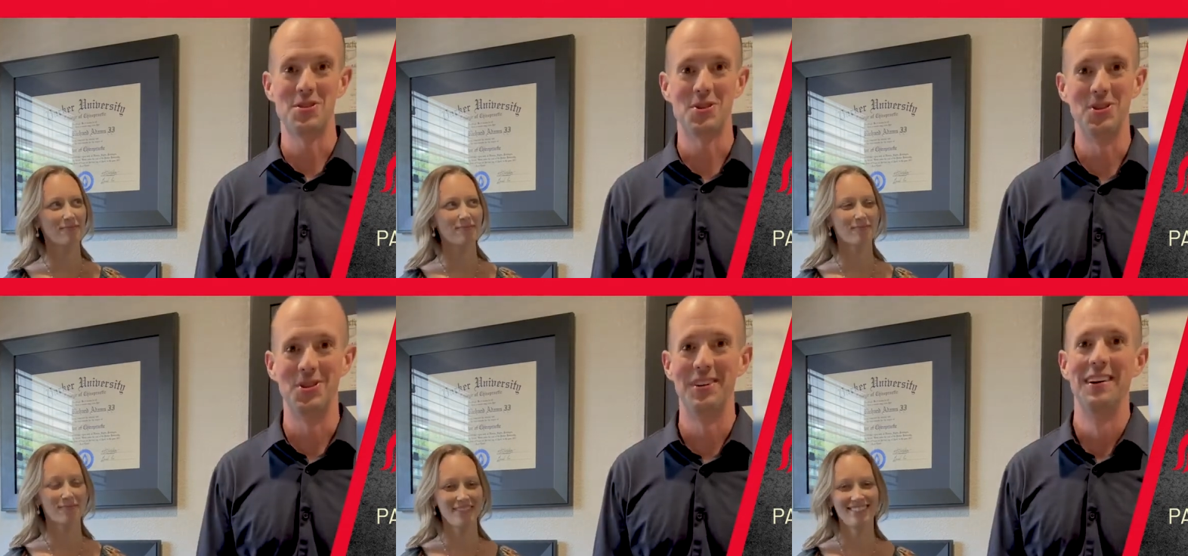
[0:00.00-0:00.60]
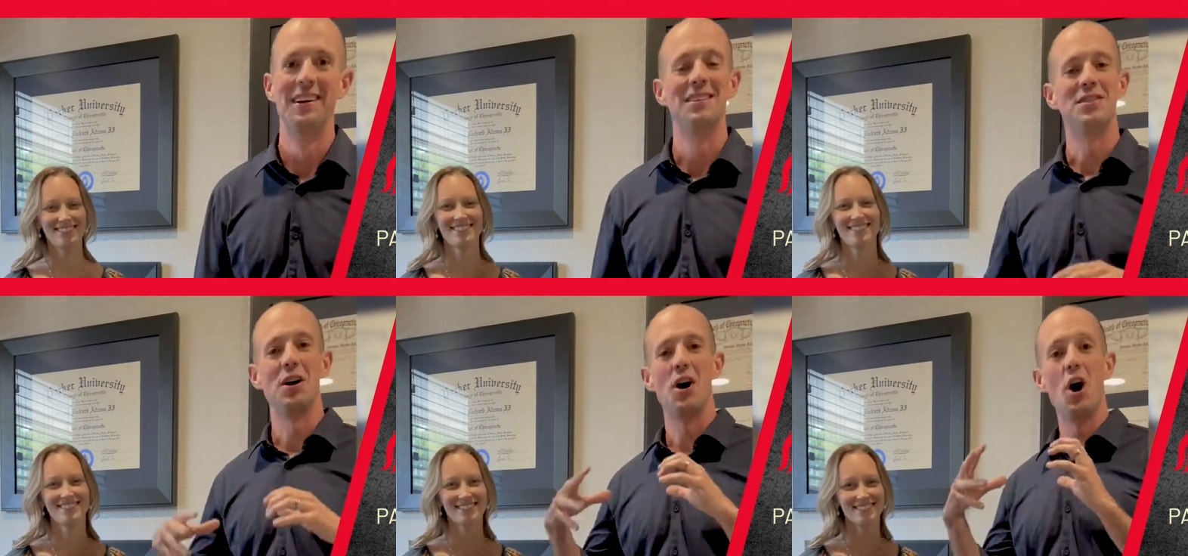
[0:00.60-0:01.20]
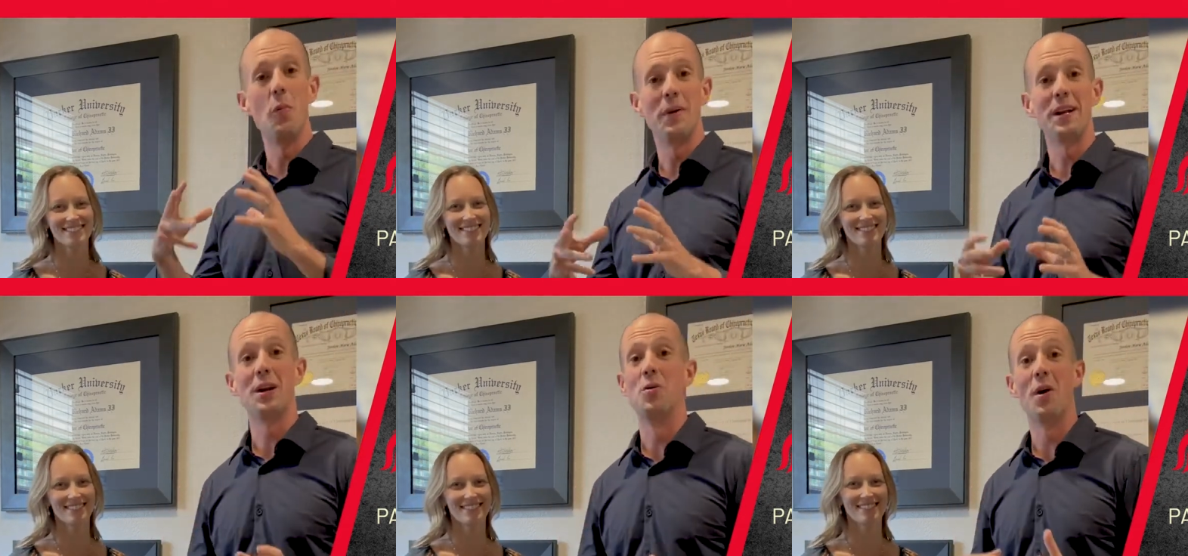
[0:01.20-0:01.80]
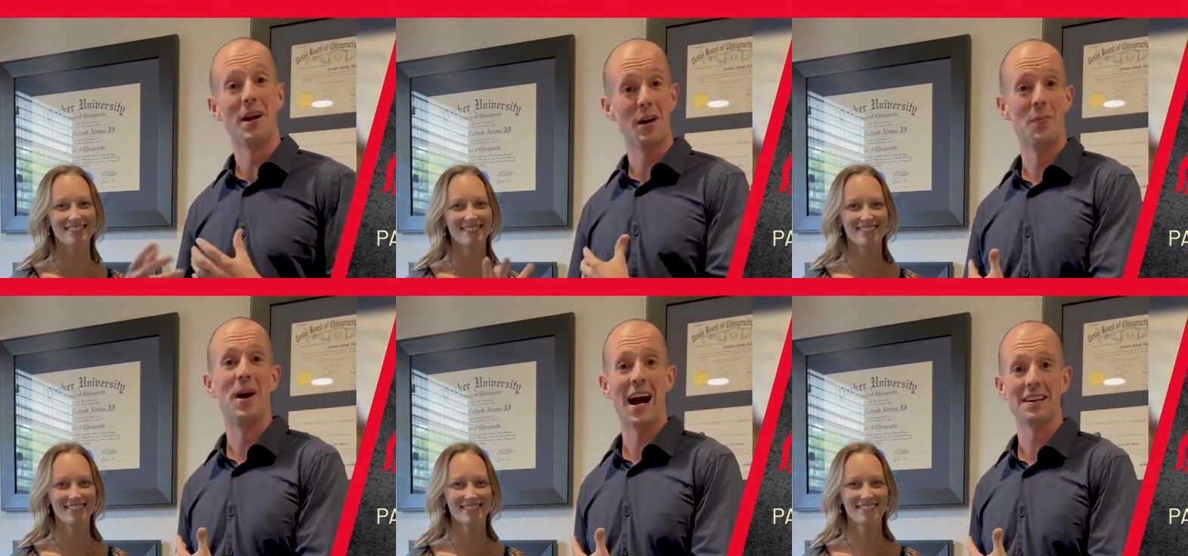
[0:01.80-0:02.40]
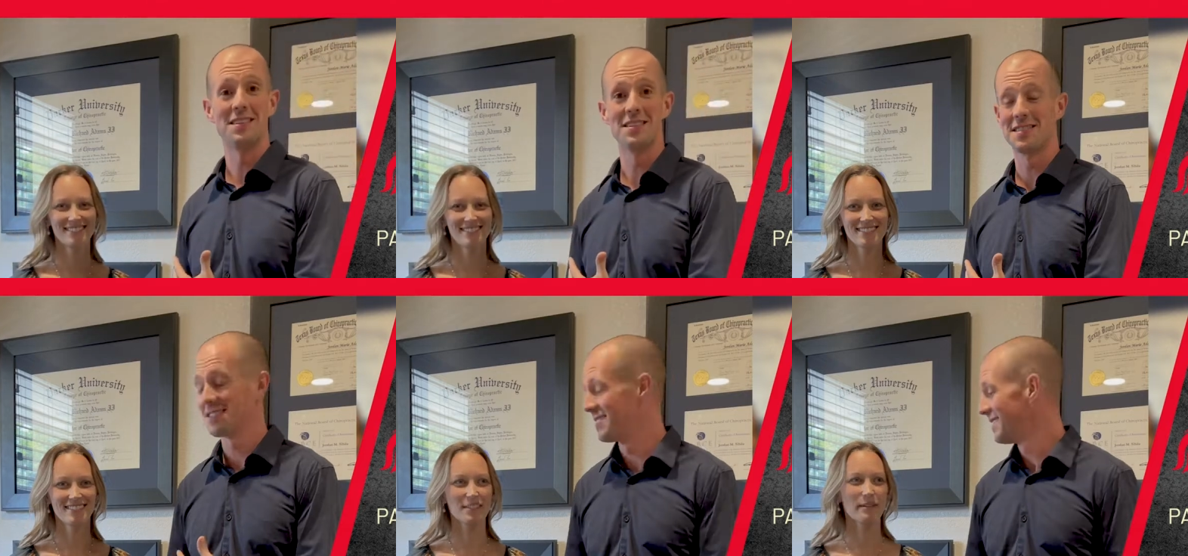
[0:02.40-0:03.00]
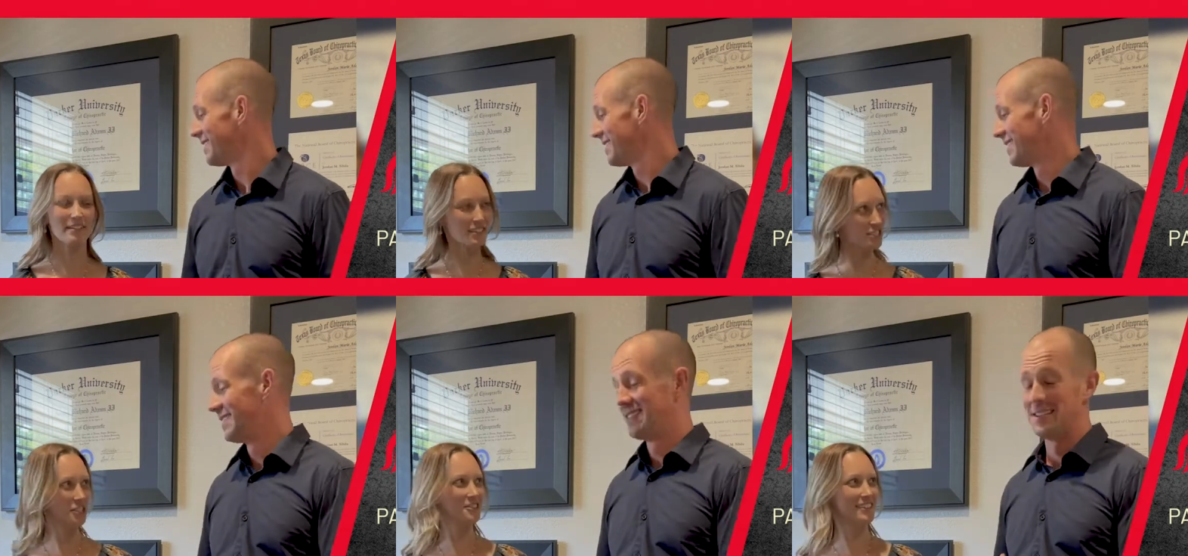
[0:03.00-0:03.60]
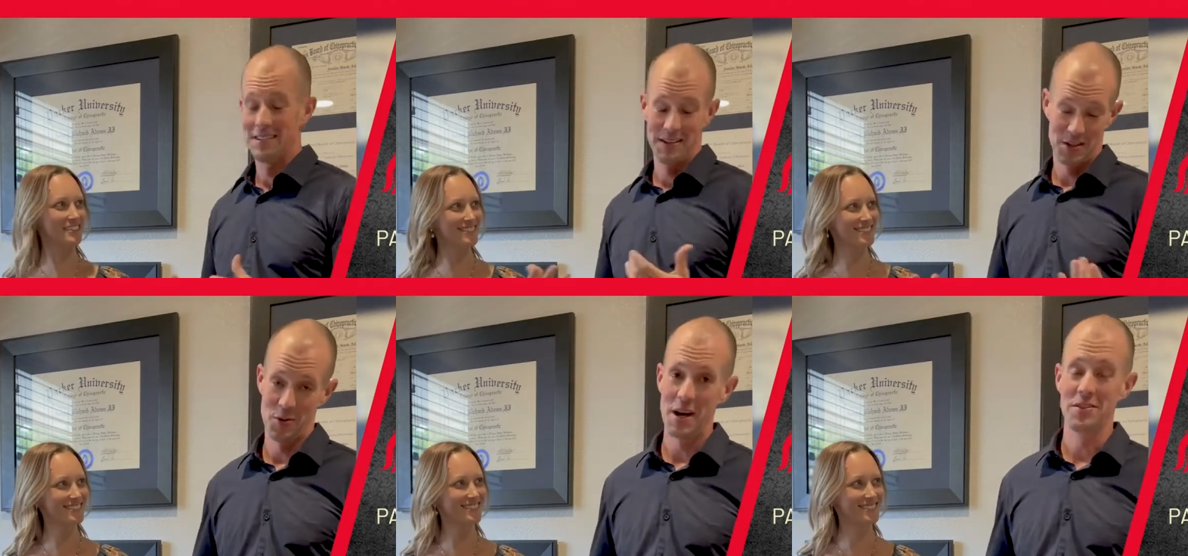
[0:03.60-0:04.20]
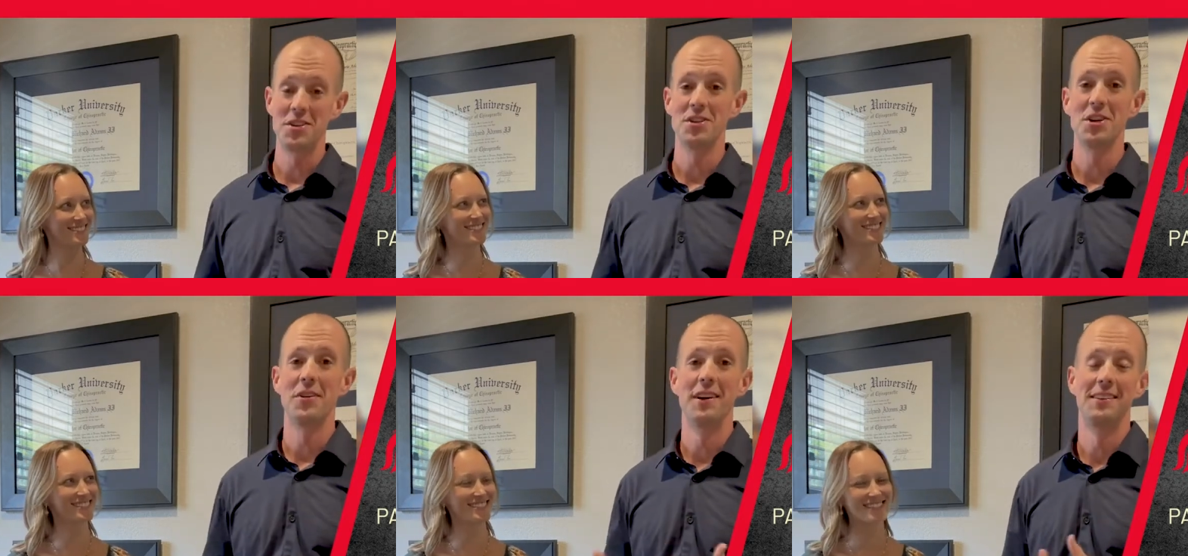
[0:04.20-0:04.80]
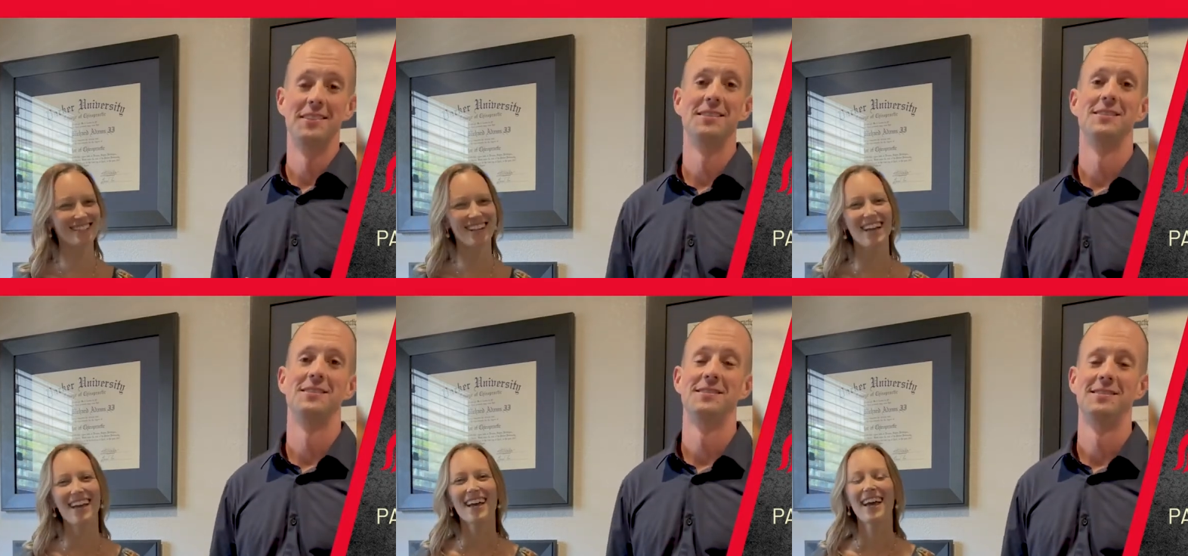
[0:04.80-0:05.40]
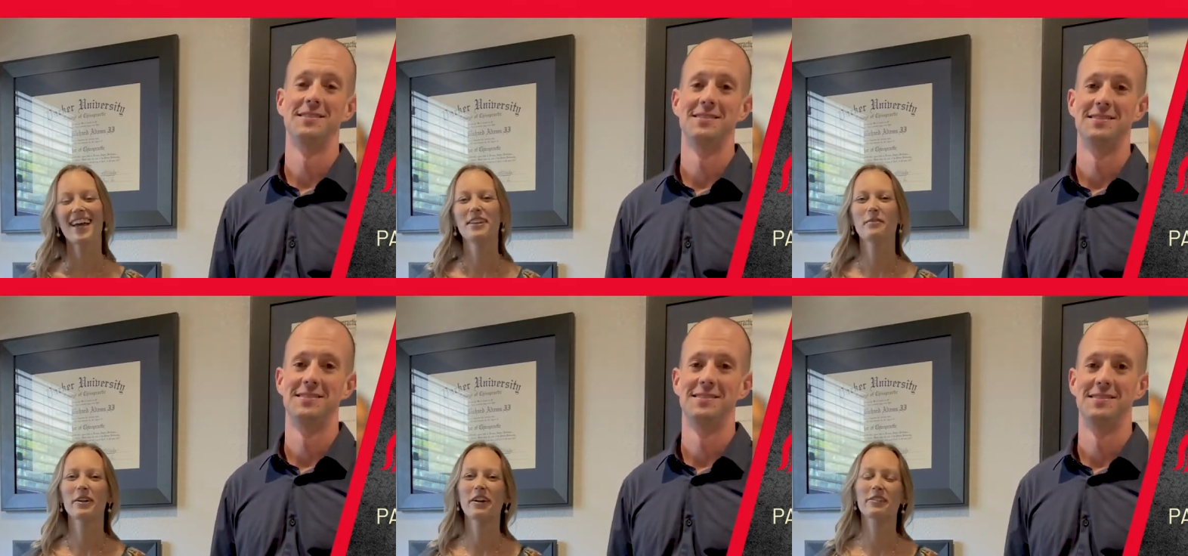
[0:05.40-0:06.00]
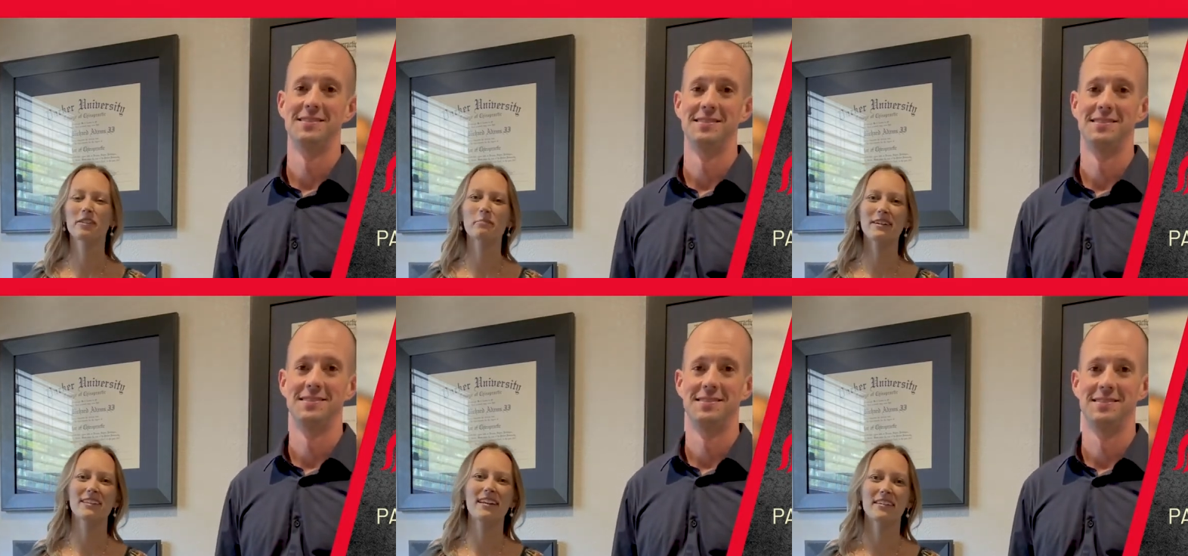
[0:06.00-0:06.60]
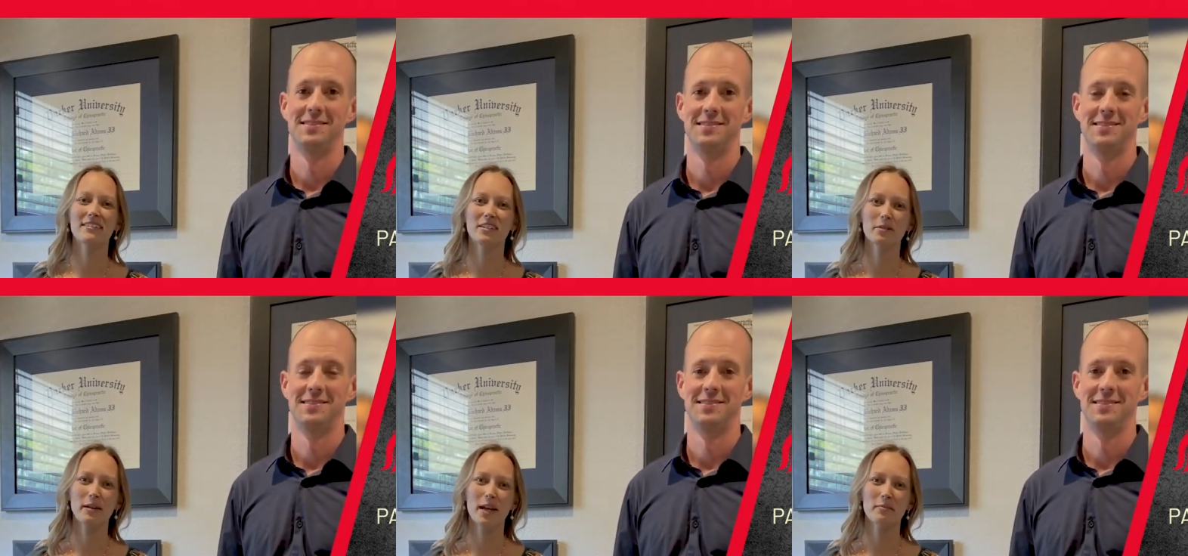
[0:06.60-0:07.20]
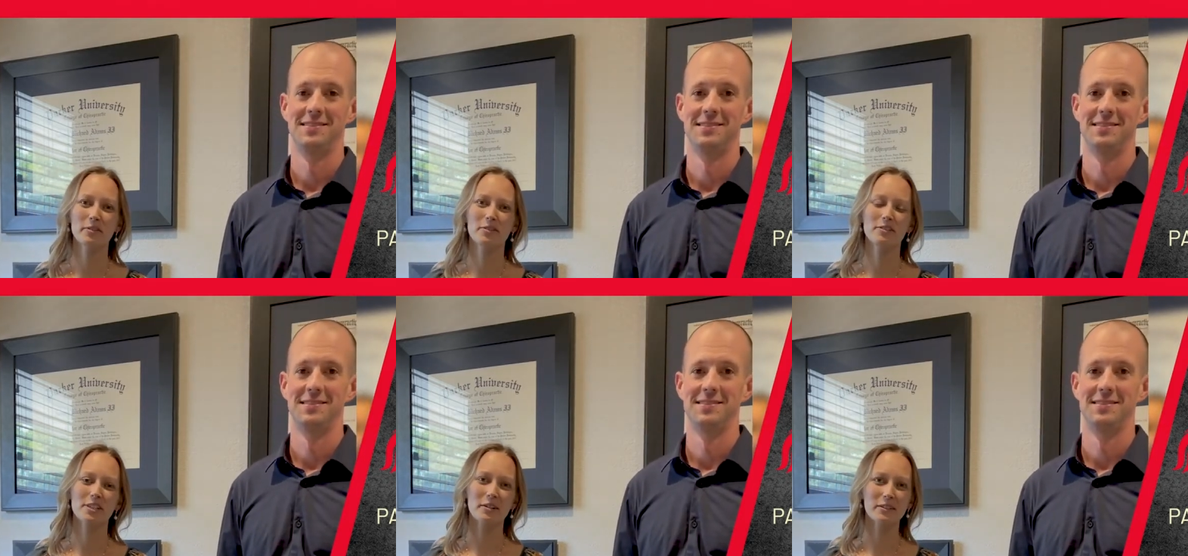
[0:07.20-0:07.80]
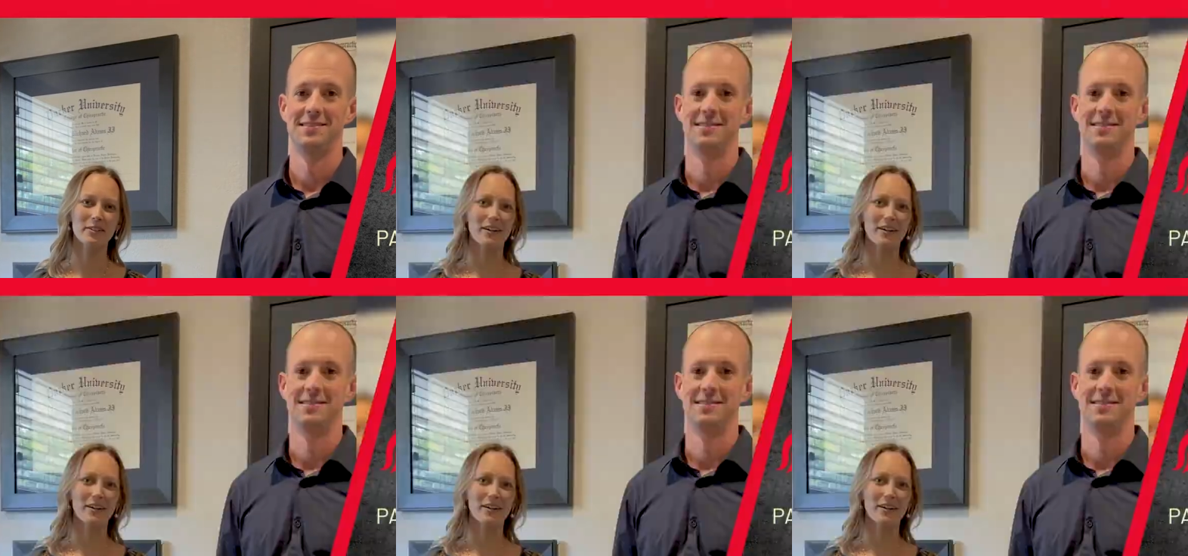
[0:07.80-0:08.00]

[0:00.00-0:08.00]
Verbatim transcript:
Speaker 1: school to opening and running a practice. To
Speaker 2: raising children.
Speaker 1: To raising children.
Speaker 2: And we are super excited to be able to share with you